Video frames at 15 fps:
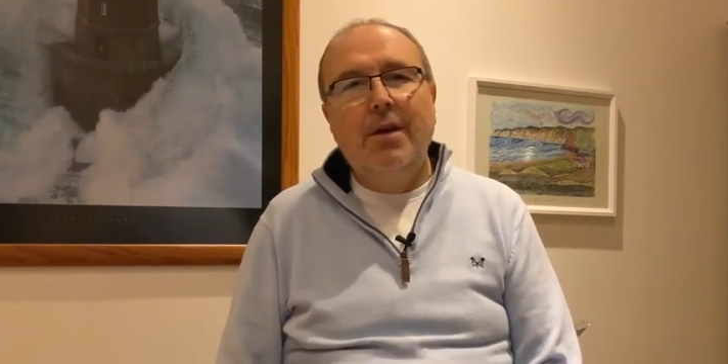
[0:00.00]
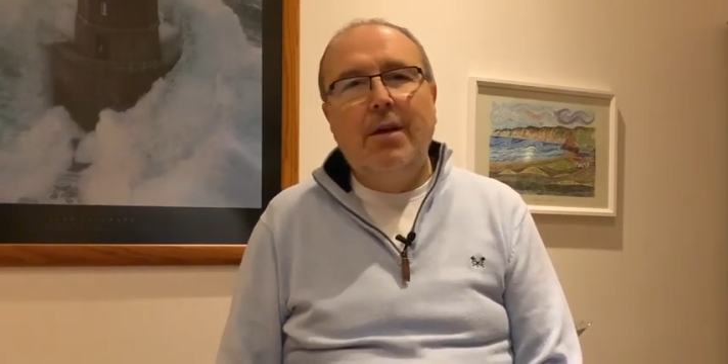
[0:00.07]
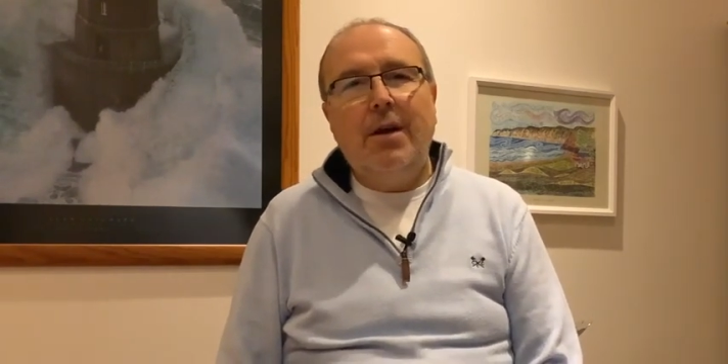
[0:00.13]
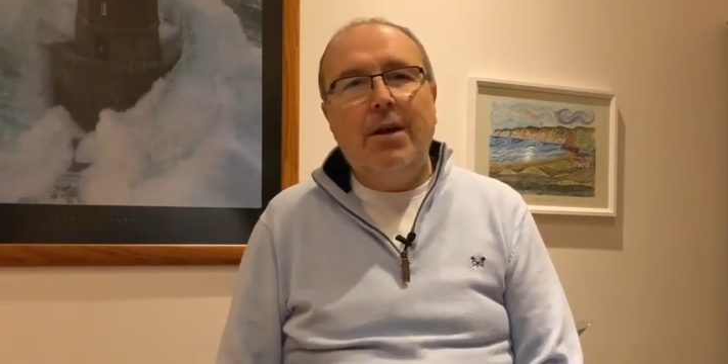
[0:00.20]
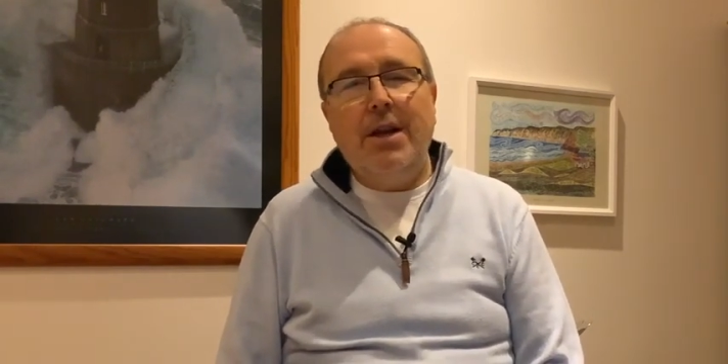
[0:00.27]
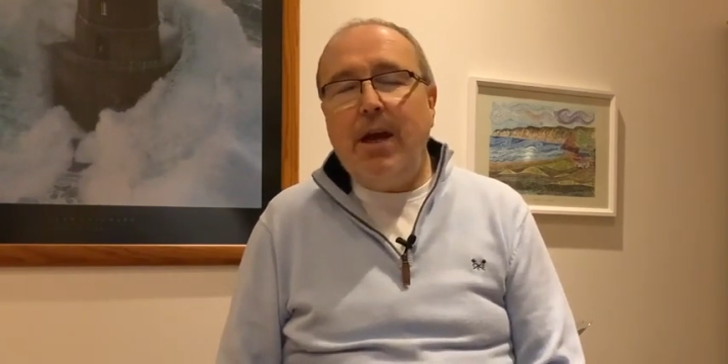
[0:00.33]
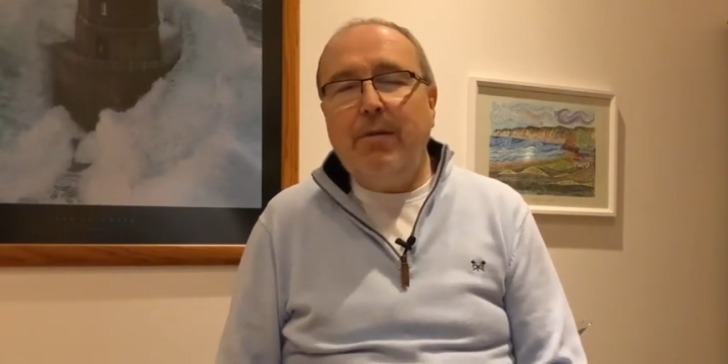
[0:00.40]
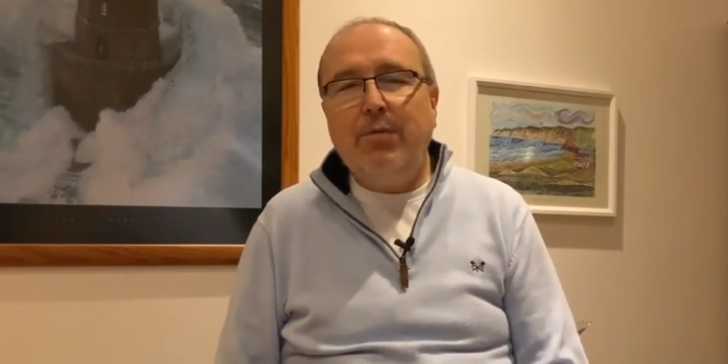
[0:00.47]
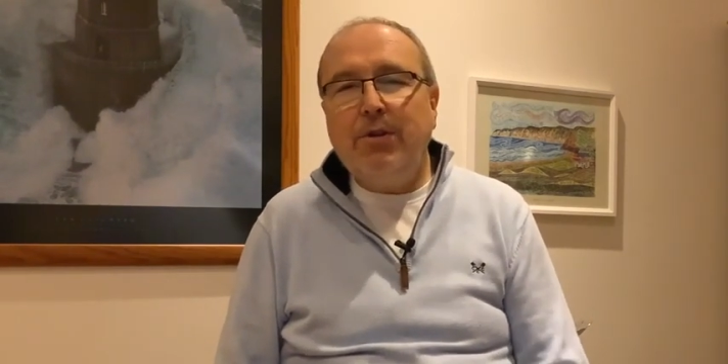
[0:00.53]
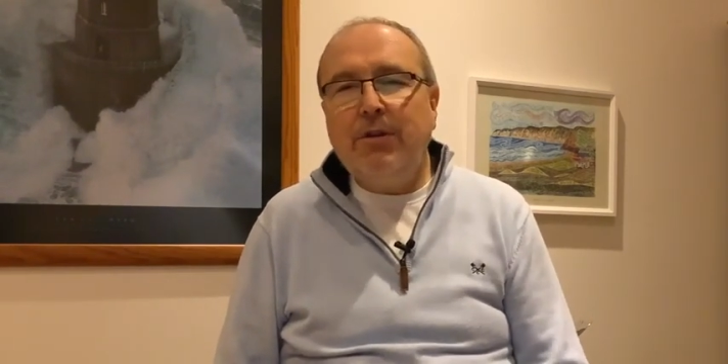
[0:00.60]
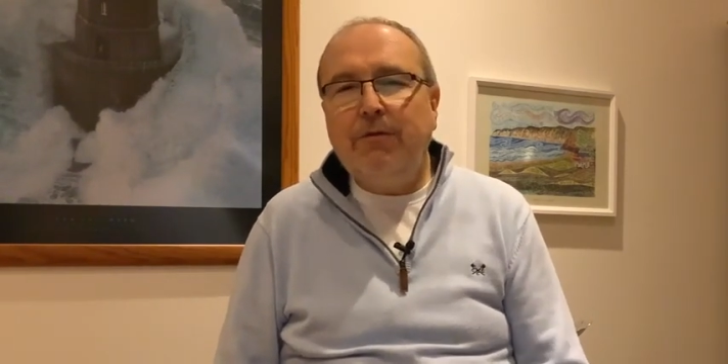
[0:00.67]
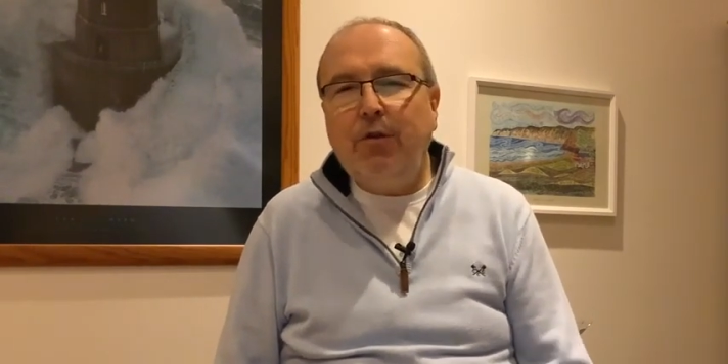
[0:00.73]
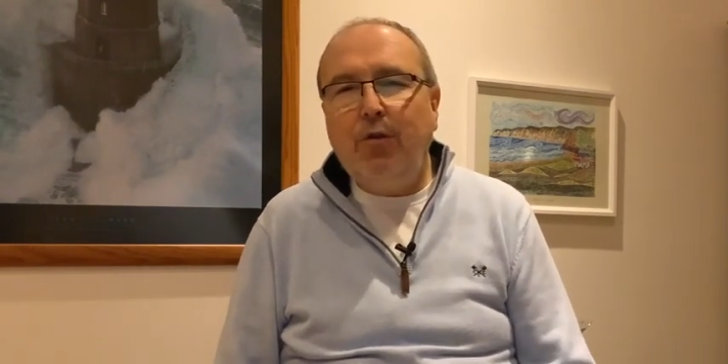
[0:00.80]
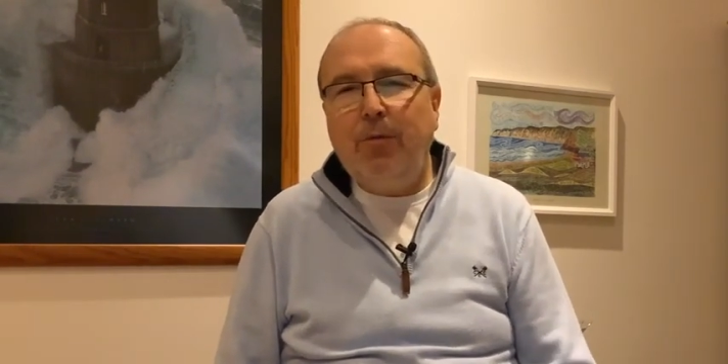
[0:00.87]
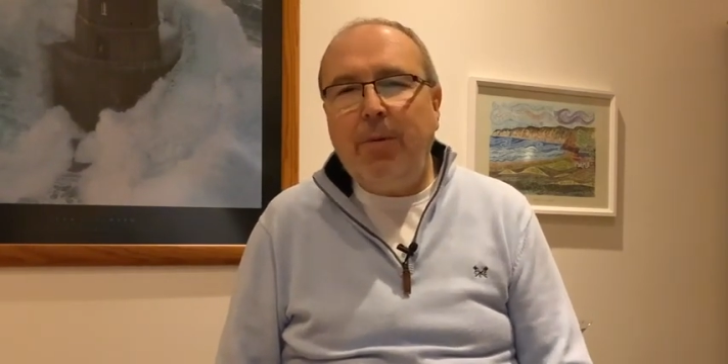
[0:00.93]
unable to
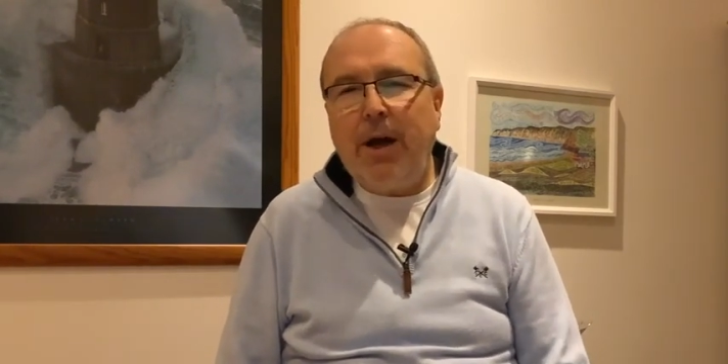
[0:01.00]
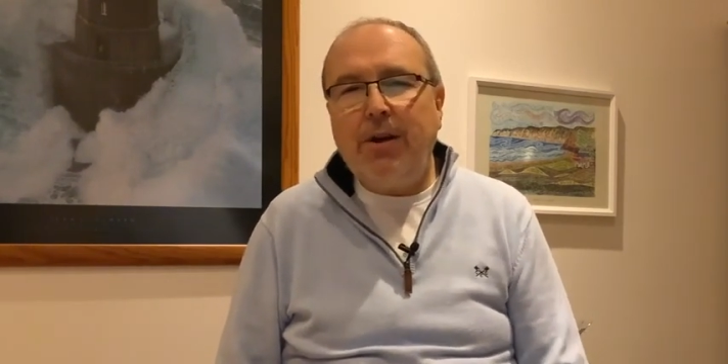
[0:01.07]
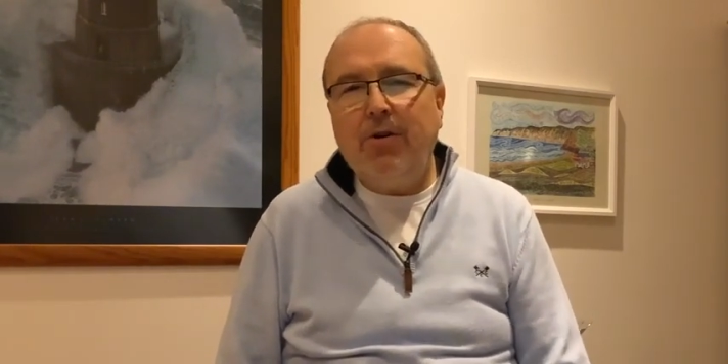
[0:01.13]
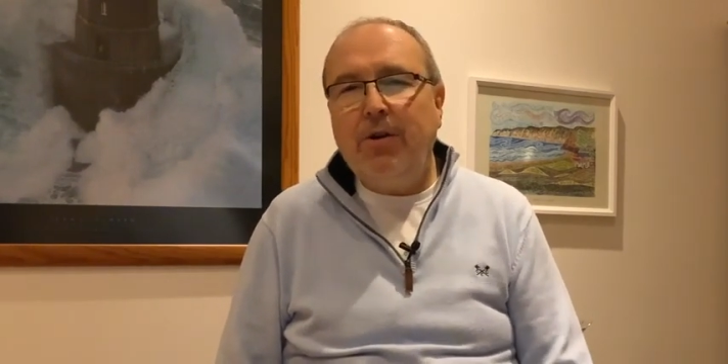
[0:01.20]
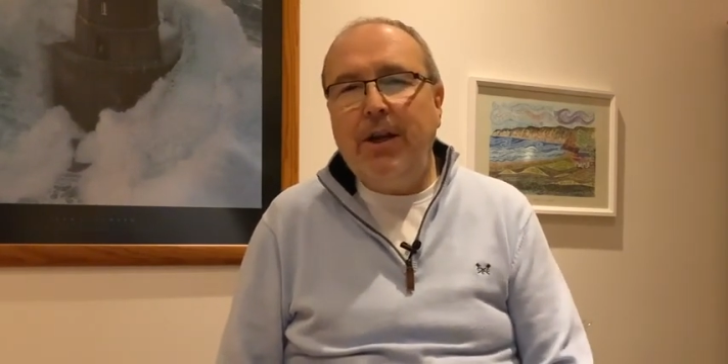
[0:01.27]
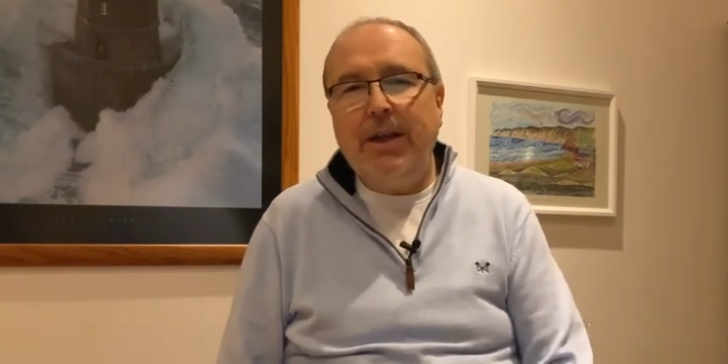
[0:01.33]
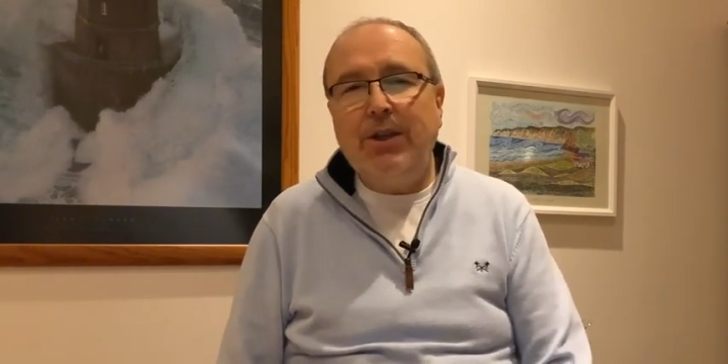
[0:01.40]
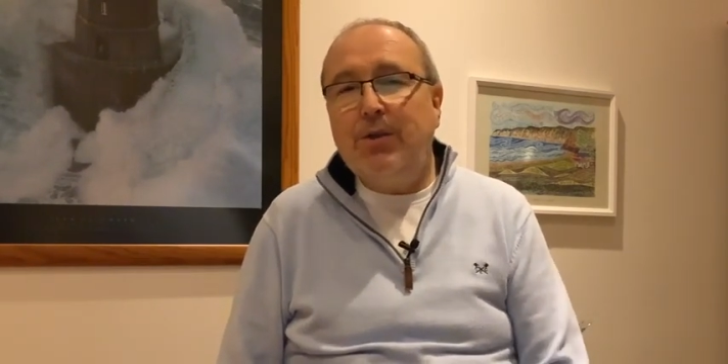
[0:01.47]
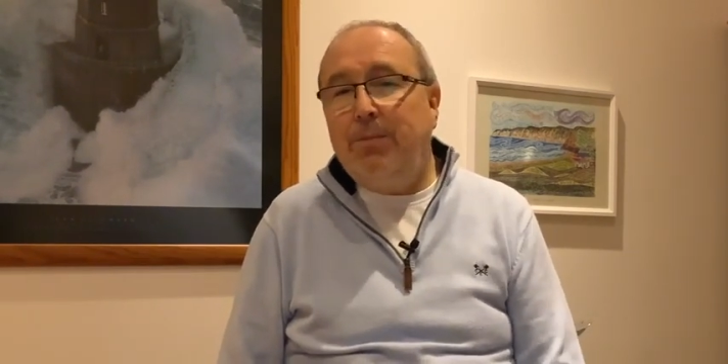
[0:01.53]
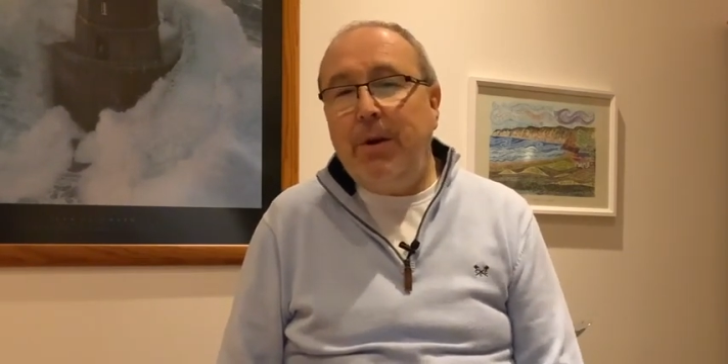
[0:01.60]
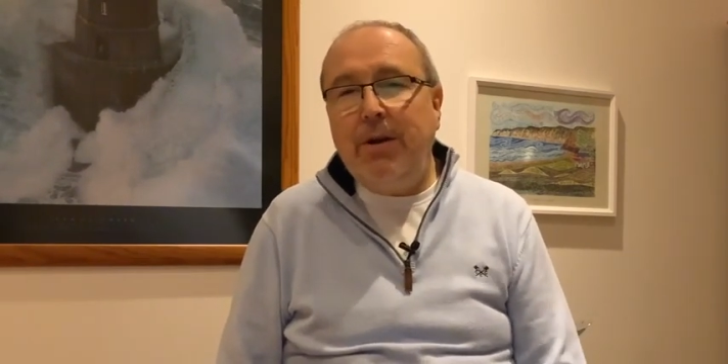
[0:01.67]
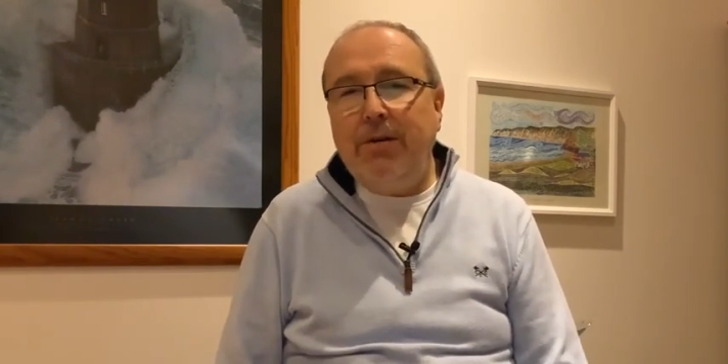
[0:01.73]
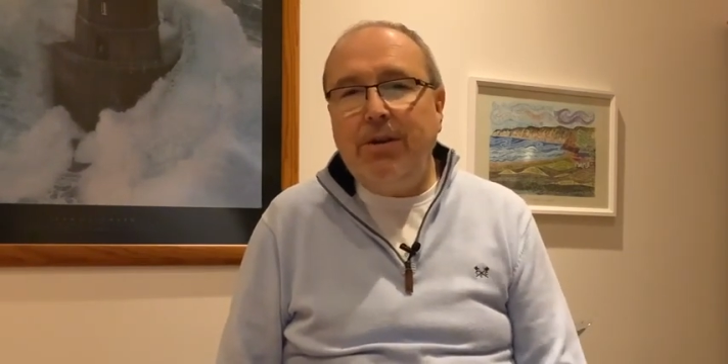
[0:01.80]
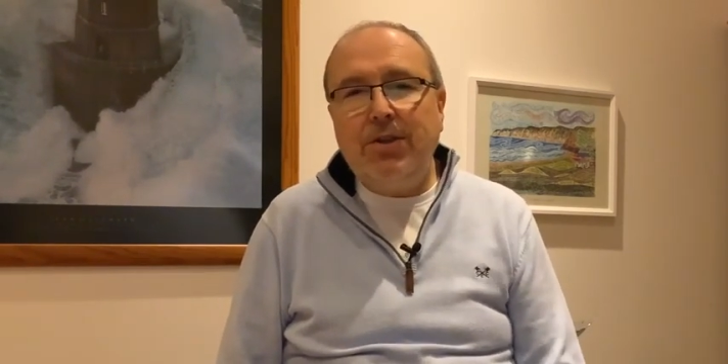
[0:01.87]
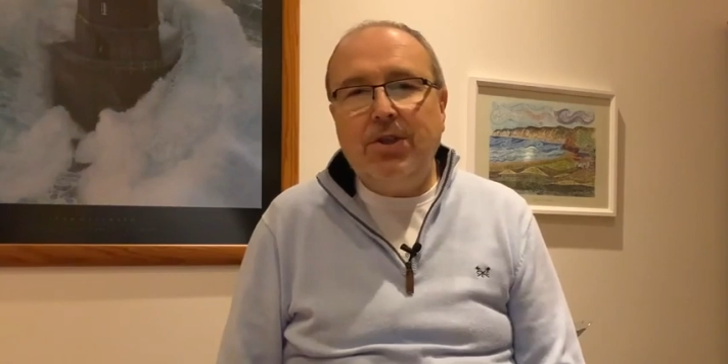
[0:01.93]
fall back on
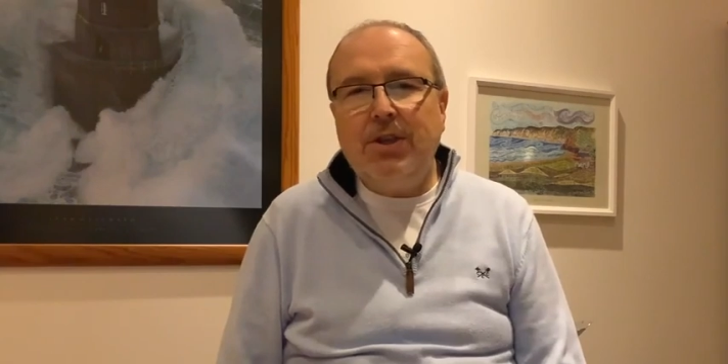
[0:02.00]
experience